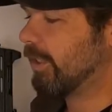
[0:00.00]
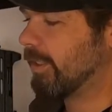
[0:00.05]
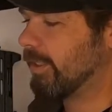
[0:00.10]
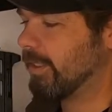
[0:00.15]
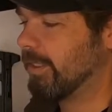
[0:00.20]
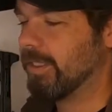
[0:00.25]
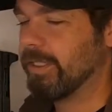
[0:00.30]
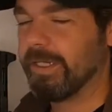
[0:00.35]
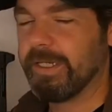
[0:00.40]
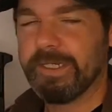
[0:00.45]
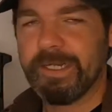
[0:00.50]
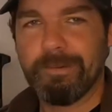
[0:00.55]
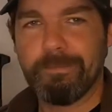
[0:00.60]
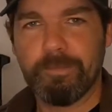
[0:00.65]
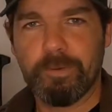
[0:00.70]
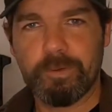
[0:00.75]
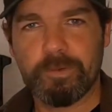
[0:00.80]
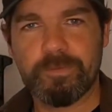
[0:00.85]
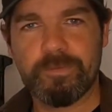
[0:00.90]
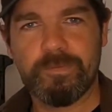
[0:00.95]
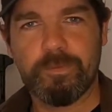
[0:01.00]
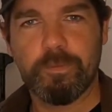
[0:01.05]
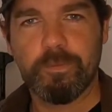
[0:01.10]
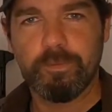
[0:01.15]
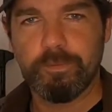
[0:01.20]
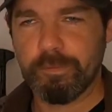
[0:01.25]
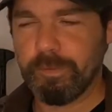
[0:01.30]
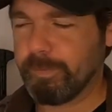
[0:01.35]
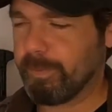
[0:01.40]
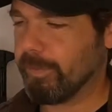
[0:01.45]
an M-Lock
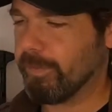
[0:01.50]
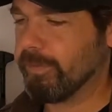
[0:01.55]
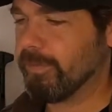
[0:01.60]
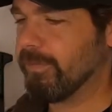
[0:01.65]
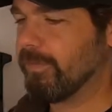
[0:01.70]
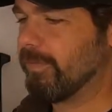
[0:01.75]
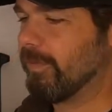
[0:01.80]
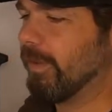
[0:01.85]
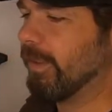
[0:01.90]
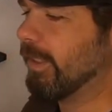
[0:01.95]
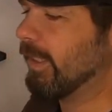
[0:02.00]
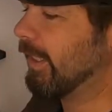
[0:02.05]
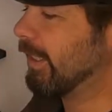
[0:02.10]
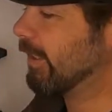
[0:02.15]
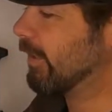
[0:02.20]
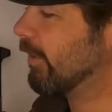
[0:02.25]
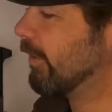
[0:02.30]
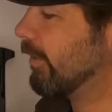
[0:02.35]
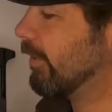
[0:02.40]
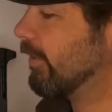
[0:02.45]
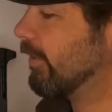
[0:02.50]
foregrip on the front, that kind